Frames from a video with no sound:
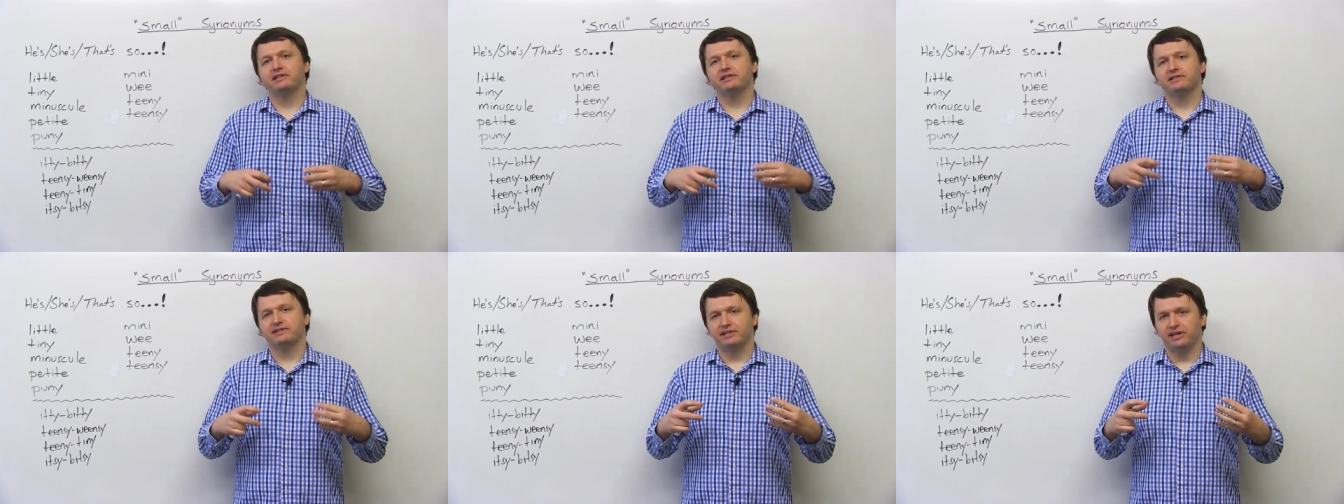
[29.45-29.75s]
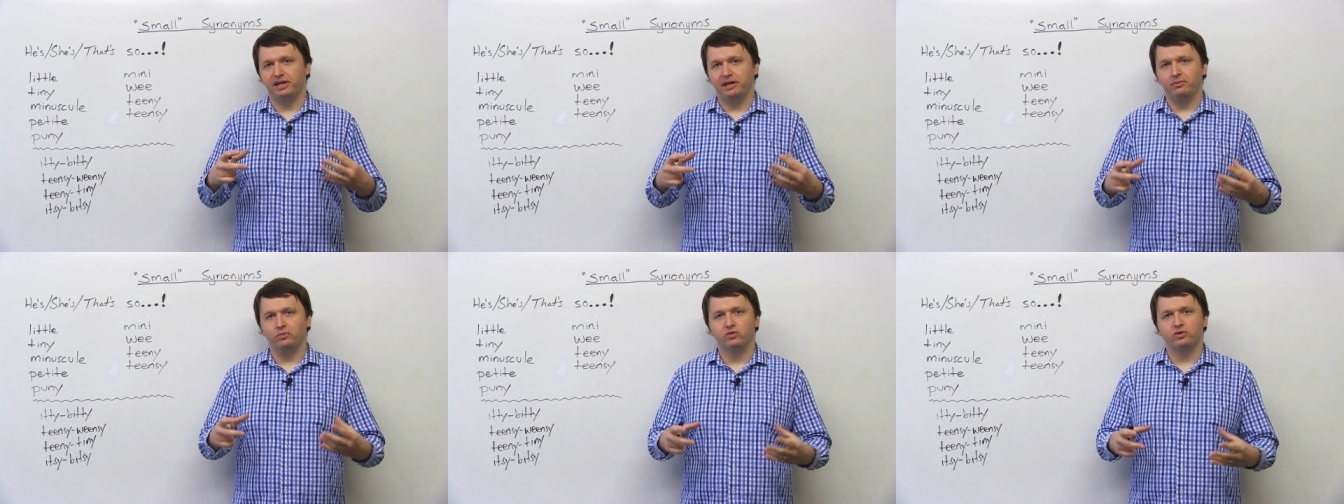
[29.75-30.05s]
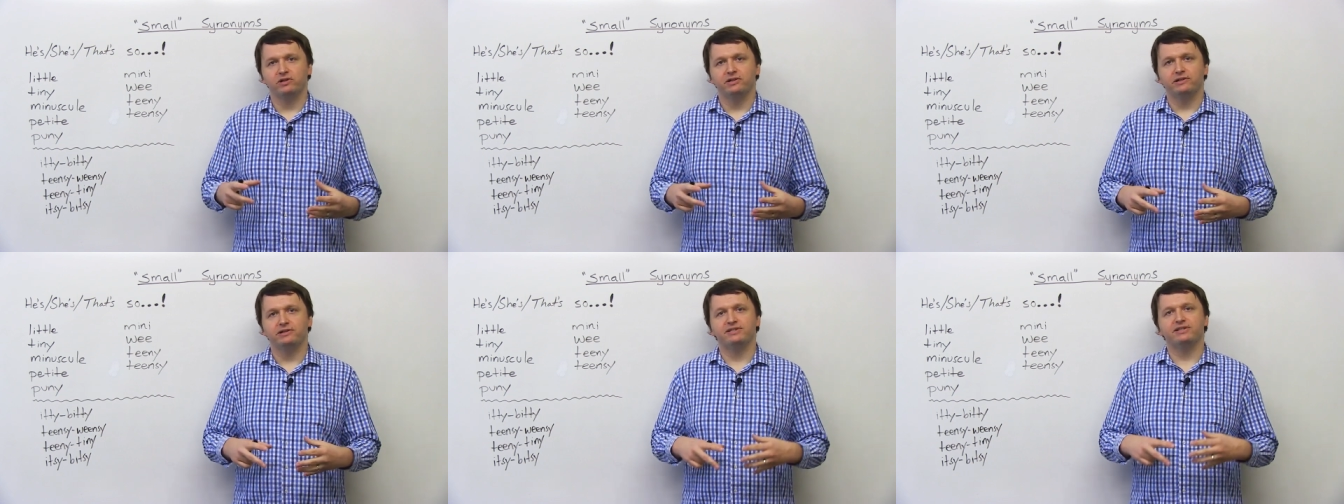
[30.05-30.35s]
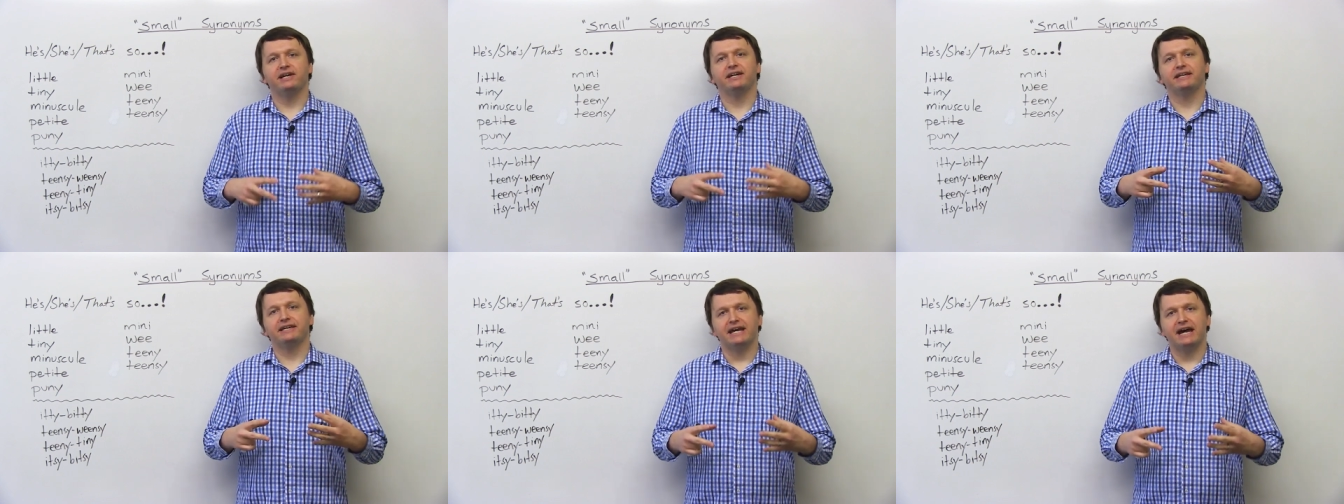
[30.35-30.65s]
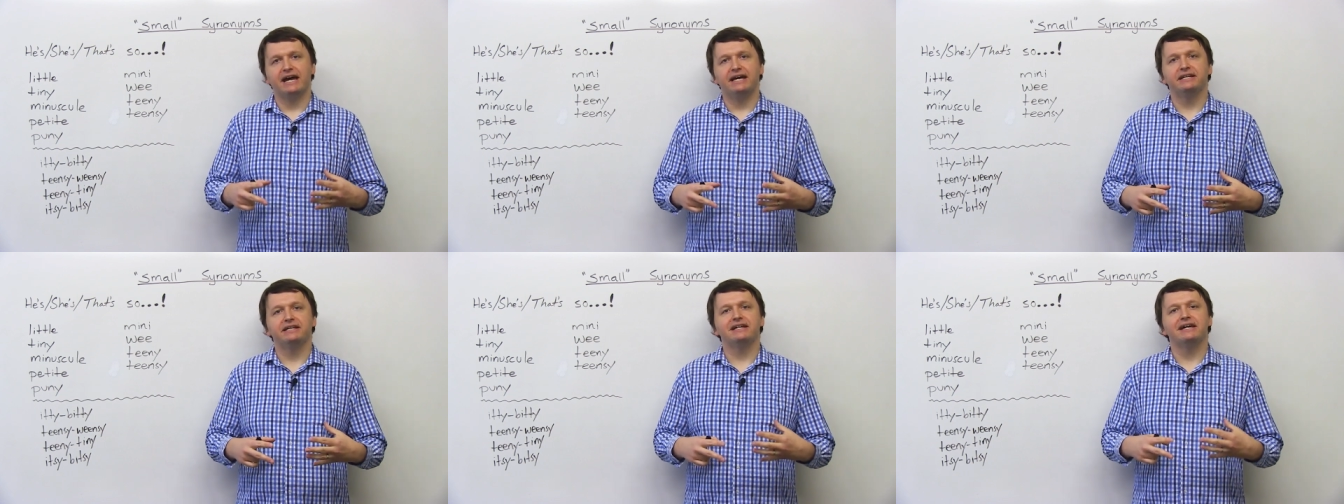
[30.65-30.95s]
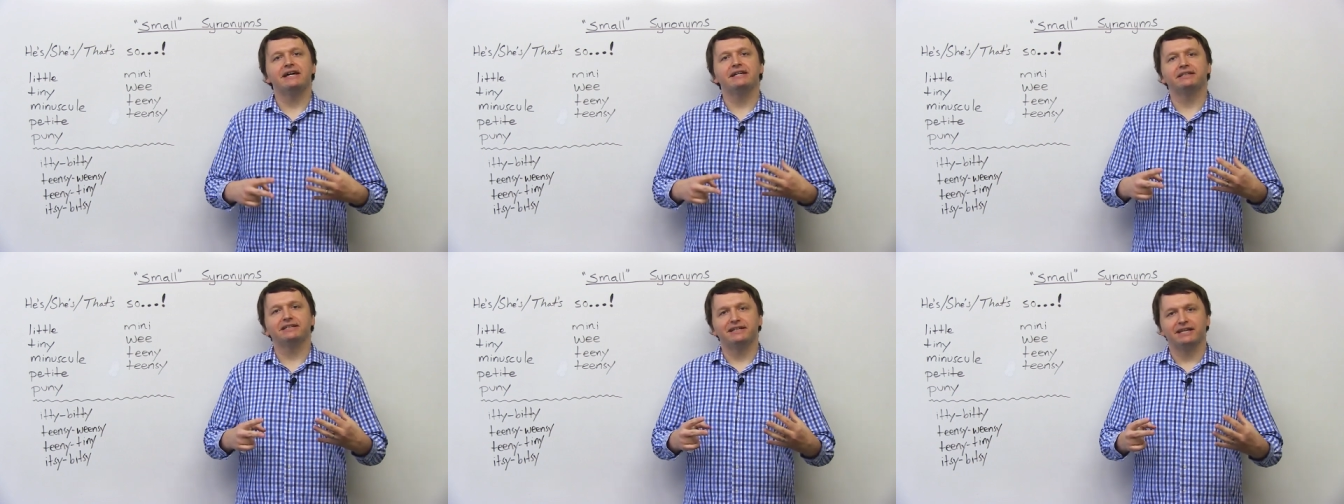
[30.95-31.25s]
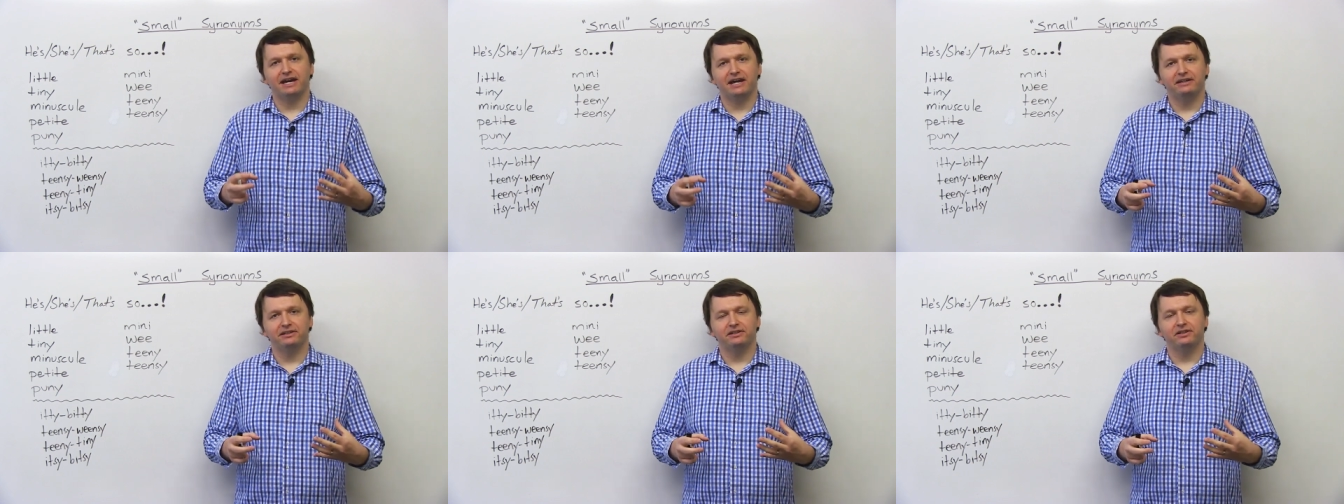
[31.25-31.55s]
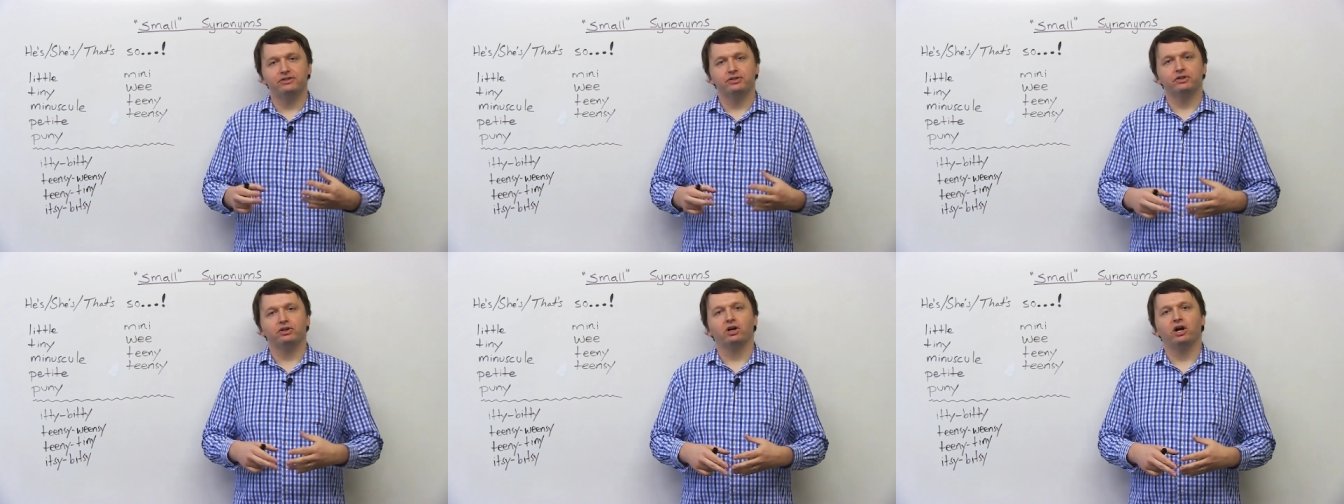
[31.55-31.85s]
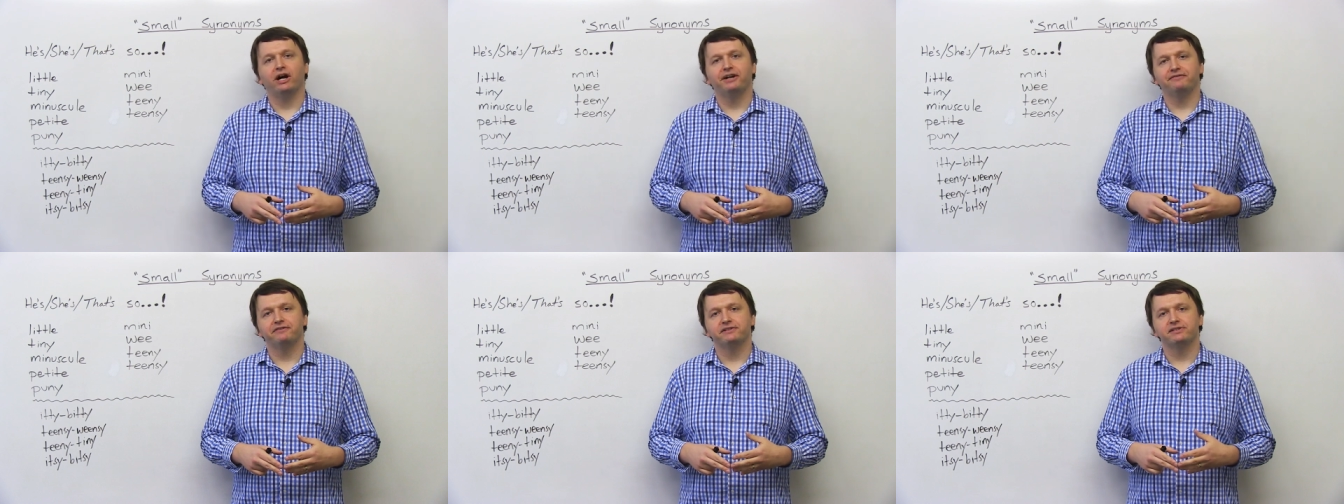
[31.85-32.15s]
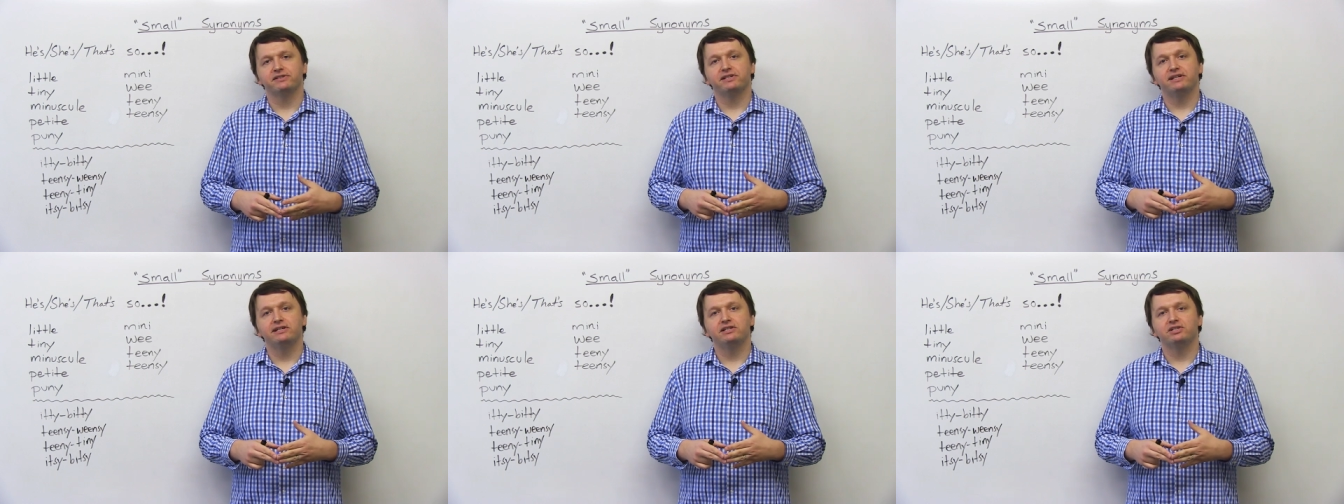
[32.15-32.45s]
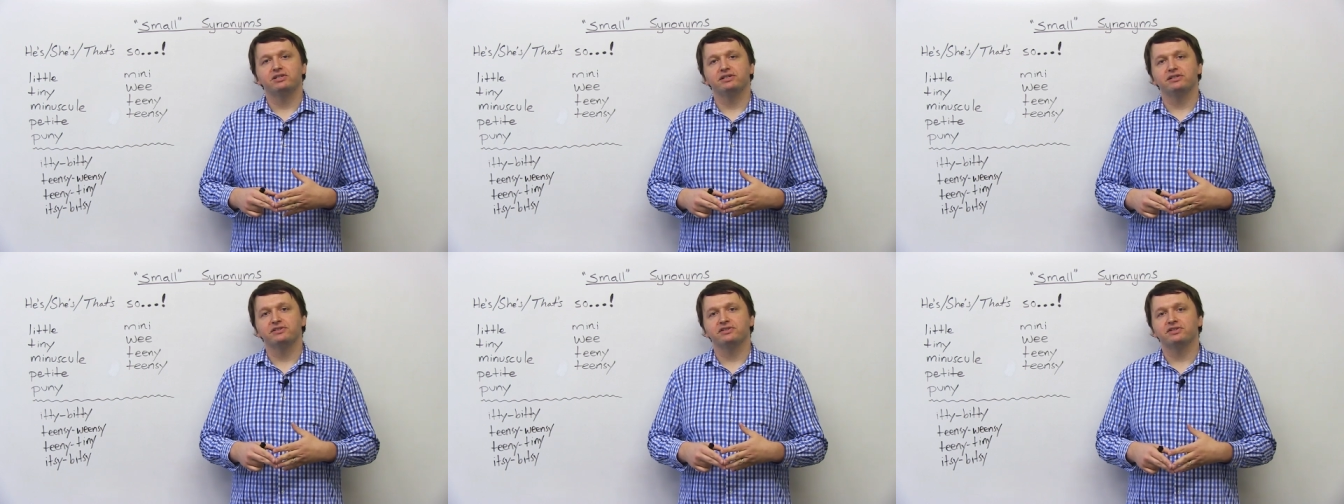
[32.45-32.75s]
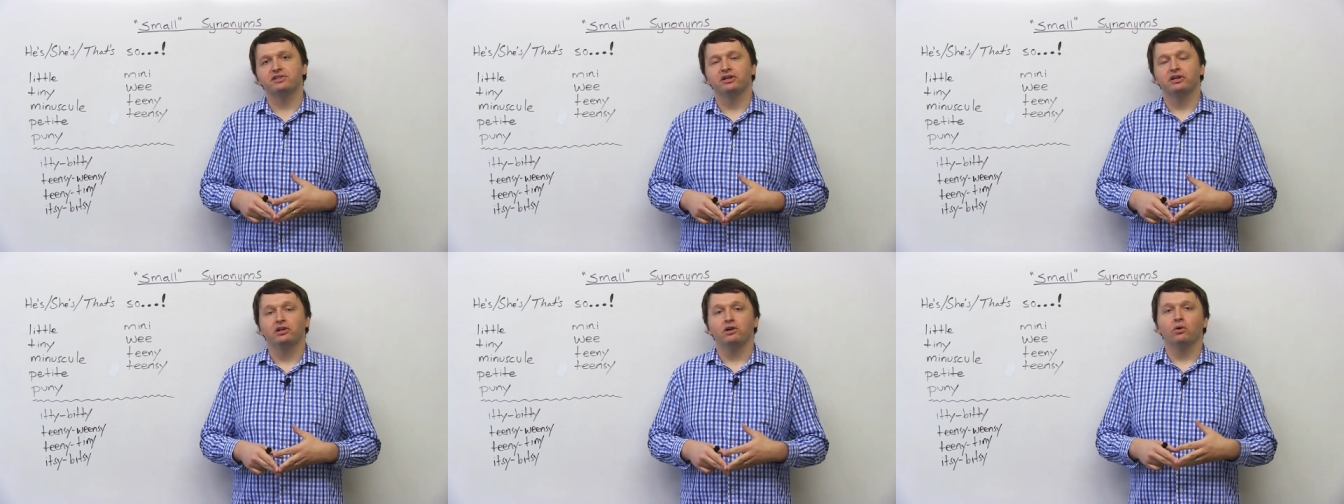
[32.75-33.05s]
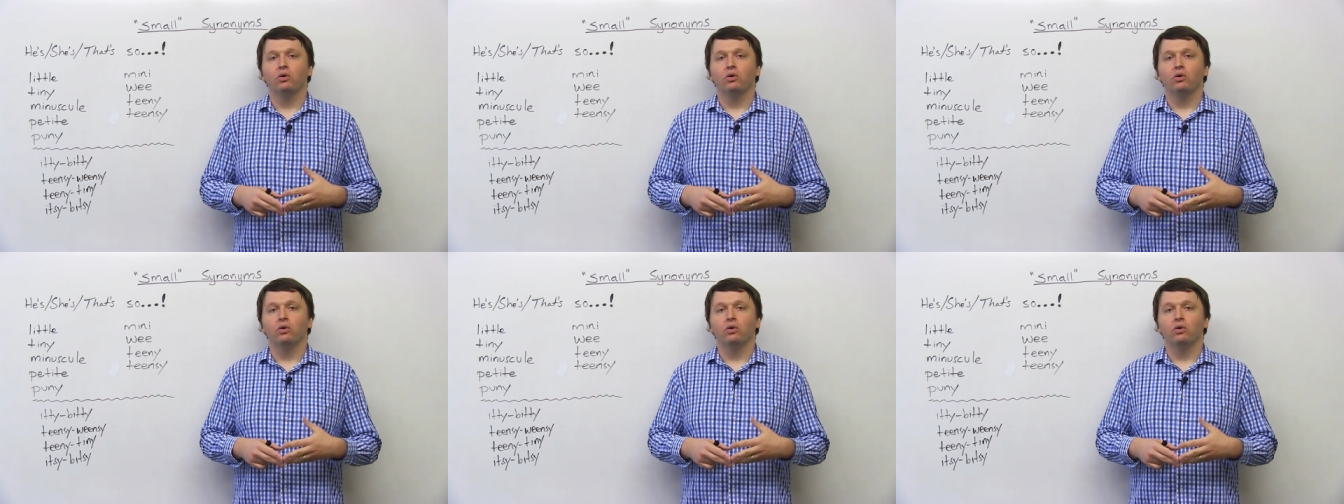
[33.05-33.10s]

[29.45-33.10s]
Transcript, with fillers: the same words again and again in your conversations